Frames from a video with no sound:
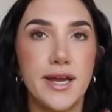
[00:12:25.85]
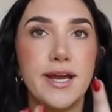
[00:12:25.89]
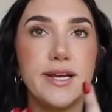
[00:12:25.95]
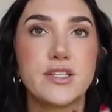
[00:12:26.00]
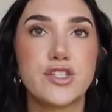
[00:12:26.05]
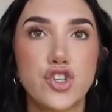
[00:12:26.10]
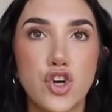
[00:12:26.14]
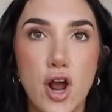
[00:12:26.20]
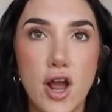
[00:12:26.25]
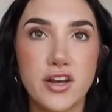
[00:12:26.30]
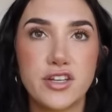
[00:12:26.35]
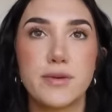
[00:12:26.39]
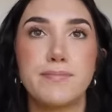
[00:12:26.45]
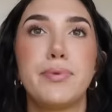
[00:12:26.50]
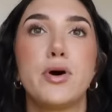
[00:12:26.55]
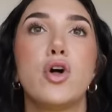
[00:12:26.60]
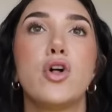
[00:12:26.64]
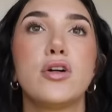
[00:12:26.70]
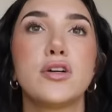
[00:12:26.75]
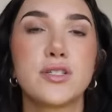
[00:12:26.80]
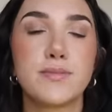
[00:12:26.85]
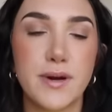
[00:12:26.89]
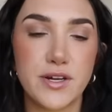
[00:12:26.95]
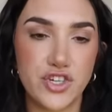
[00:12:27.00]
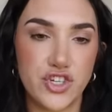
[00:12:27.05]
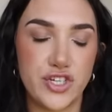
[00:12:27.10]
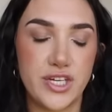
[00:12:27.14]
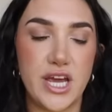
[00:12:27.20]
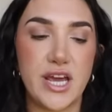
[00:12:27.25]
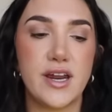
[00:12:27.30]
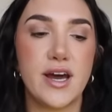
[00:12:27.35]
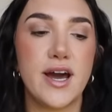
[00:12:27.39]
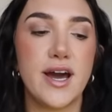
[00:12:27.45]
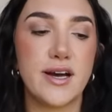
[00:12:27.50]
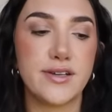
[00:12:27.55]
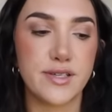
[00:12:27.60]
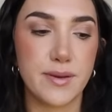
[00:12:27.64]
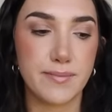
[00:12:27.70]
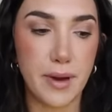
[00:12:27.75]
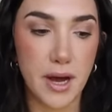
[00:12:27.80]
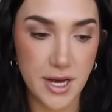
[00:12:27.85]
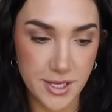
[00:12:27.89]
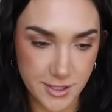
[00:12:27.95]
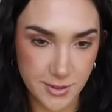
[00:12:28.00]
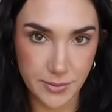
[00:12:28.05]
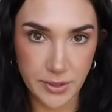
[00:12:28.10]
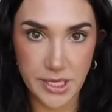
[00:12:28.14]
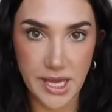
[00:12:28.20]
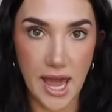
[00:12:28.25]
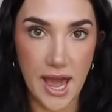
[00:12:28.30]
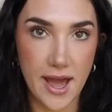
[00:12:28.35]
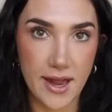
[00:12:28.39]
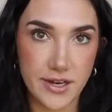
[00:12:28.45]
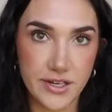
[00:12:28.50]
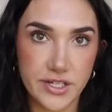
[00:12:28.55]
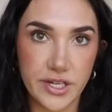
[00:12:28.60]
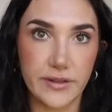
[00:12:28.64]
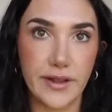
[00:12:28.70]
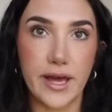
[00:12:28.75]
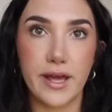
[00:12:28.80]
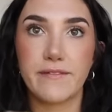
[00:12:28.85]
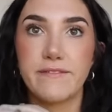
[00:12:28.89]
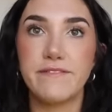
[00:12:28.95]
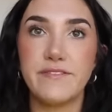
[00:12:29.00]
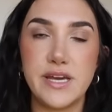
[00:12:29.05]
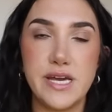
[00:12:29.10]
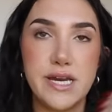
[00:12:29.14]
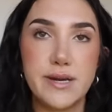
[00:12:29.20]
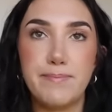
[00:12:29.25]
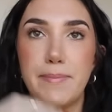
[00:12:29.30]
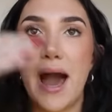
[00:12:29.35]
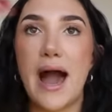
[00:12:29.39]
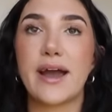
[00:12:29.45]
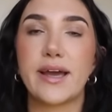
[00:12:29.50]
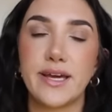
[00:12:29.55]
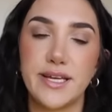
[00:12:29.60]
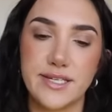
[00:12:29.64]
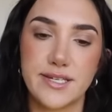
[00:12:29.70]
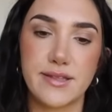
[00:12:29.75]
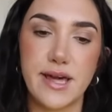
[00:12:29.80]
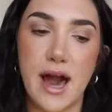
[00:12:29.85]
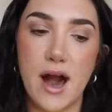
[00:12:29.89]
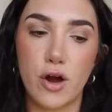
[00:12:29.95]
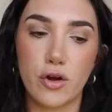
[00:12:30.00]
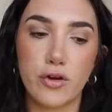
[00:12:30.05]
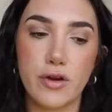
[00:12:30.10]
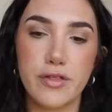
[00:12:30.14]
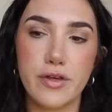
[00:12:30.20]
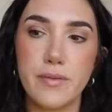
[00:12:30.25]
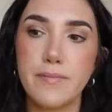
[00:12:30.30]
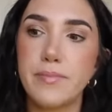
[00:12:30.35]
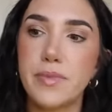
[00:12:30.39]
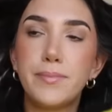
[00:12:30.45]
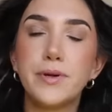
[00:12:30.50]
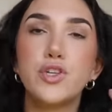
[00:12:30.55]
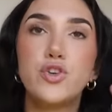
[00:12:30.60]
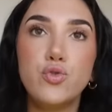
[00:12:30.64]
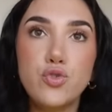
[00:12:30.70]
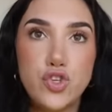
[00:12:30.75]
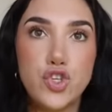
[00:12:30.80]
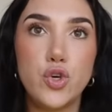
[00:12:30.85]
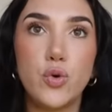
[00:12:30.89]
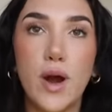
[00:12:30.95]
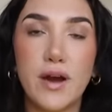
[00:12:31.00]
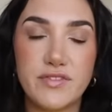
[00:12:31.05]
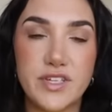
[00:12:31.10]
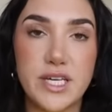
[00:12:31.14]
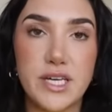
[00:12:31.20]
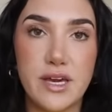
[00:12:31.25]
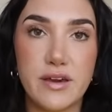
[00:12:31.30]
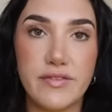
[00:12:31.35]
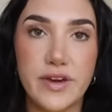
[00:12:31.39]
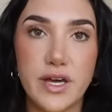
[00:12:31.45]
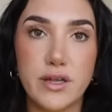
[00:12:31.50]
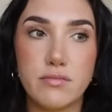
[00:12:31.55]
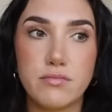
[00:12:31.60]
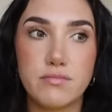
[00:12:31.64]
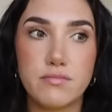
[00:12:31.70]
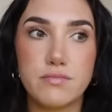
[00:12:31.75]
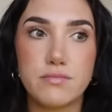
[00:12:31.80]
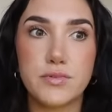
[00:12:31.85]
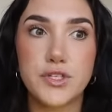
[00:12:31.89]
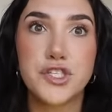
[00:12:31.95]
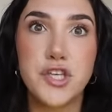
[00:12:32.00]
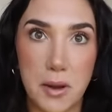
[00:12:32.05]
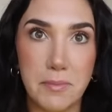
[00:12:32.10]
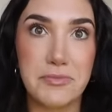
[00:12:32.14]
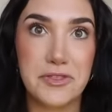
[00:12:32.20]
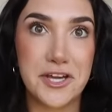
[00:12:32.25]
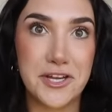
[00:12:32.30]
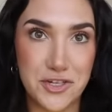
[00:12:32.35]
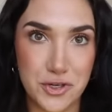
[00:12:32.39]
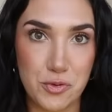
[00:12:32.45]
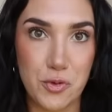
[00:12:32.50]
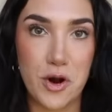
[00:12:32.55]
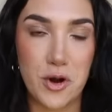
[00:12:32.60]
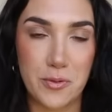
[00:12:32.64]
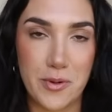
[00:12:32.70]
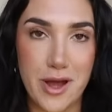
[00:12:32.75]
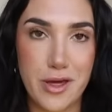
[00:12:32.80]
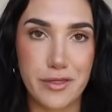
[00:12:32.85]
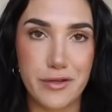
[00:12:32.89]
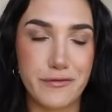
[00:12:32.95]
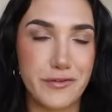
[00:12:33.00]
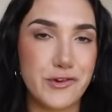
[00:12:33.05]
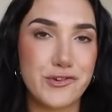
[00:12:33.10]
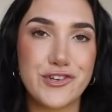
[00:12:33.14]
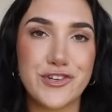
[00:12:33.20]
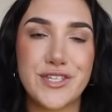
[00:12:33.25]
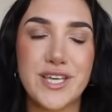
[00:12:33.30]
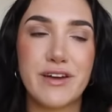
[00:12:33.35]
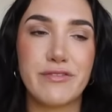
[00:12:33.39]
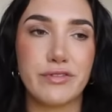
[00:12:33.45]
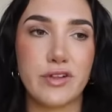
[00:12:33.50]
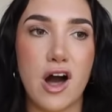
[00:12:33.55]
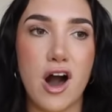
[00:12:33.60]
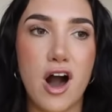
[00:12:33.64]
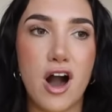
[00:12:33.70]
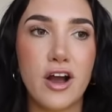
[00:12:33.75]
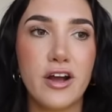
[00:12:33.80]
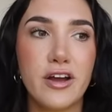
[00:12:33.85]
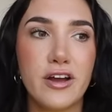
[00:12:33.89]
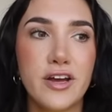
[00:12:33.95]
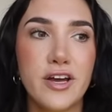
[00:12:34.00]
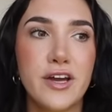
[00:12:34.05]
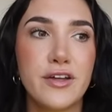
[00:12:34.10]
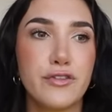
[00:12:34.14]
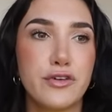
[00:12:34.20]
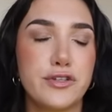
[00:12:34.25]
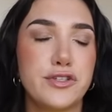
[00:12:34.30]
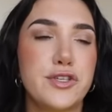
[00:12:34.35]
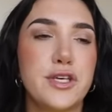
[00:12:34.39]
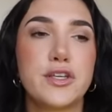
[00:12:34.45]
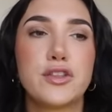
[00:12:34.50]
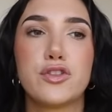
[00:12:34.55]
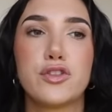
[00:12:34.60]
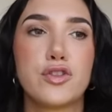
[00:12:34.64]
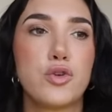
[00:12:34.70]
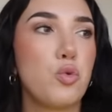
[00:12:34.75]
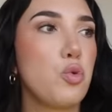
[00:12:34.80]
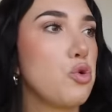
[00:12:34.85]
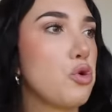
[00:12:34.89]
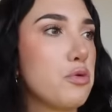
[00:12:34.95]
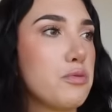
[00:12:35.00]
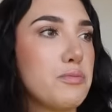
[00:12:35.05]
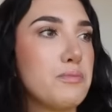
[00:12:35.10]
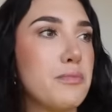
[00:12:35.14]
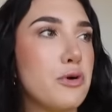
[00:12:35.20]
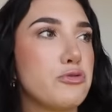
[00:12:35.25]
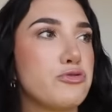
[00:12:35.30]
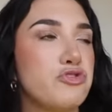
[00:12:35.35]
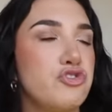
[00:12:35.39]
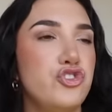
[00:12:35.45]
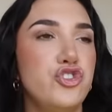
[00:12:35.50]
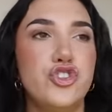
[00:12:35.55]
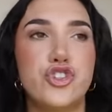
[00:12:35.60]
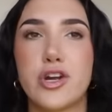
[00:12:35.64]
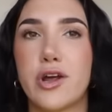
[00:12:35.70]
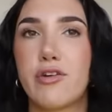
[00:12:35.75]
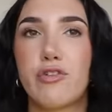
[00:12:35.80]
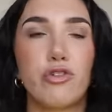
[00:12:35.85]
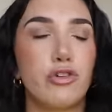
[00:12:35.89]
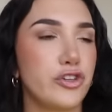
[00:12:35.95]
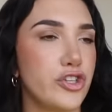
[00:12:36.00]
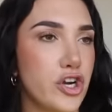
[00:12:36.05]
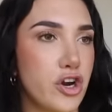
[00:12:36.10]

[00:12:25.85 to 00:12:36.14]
it's trying to pull as much data as it possibly can to like feed back into the algorithm, but you do have to give it something to work with. If you just say vlog, that's like the most general